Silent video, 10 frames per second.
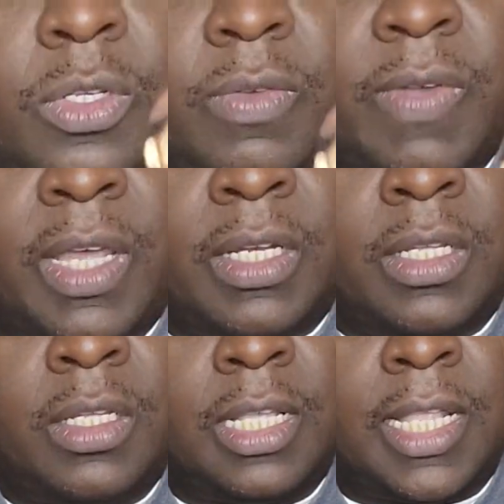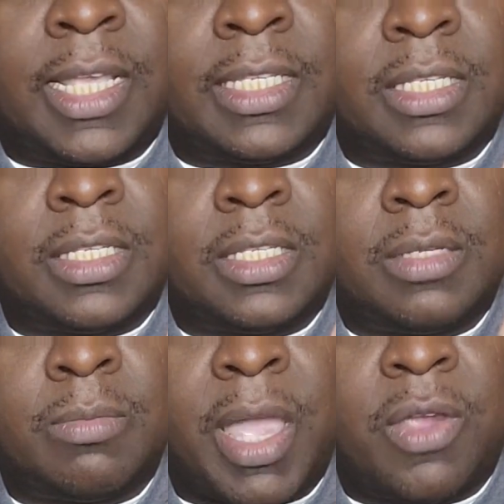Schiavone, glasses,
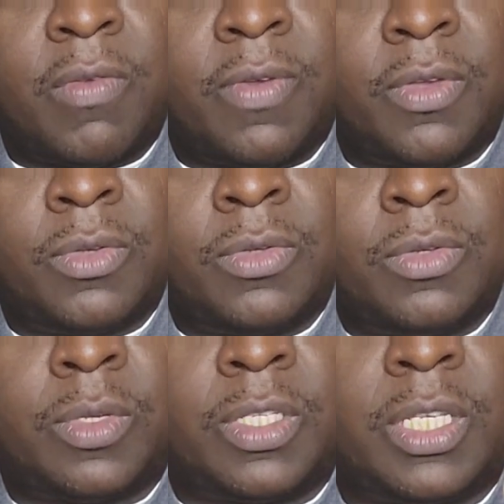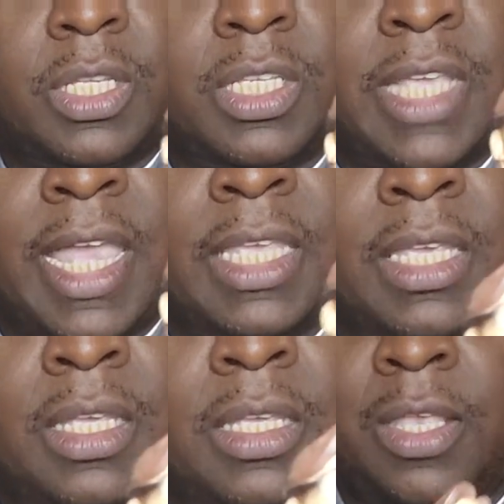microphone, once again,
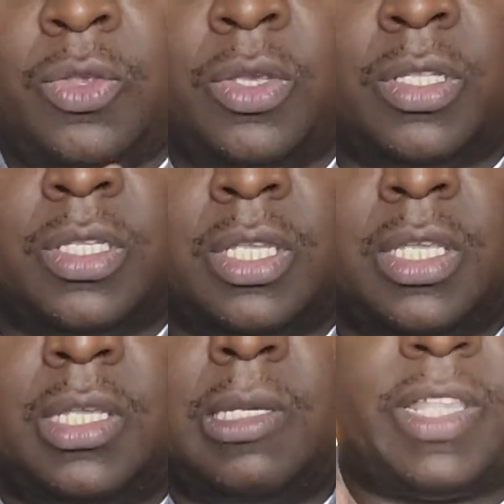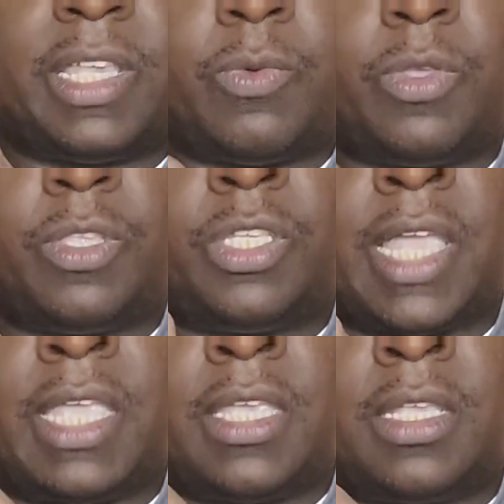jacket. And you can see that like where the
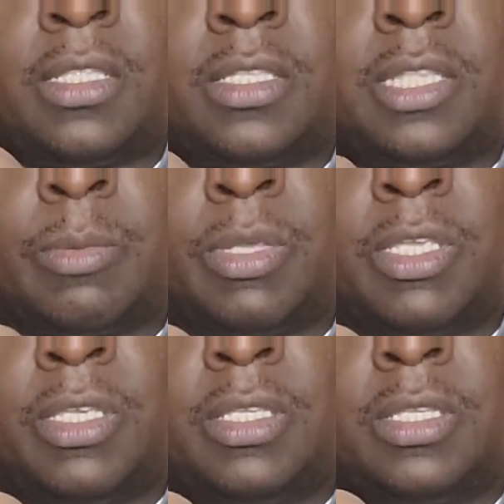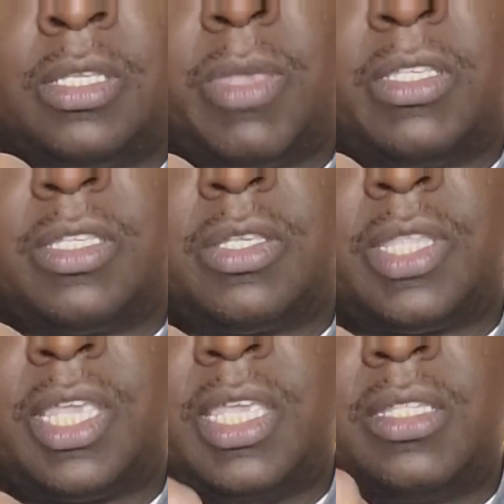jacket stomach is, makes it so
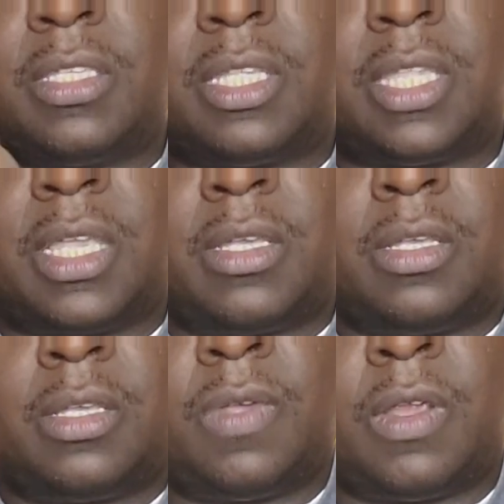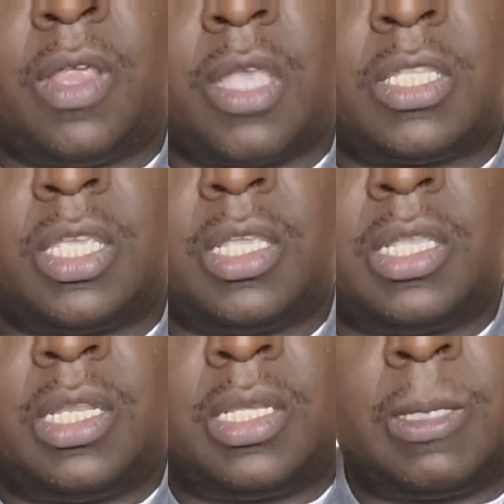that he can sit down. Very
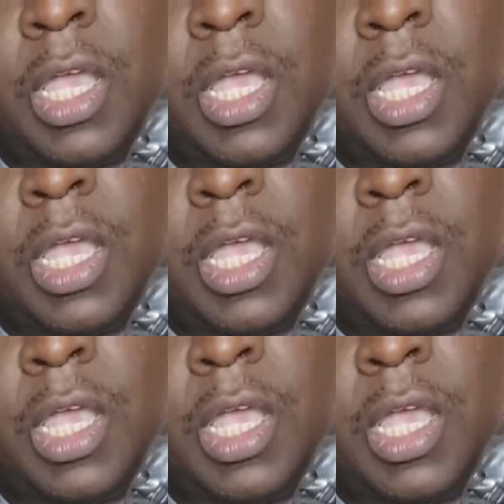articulated.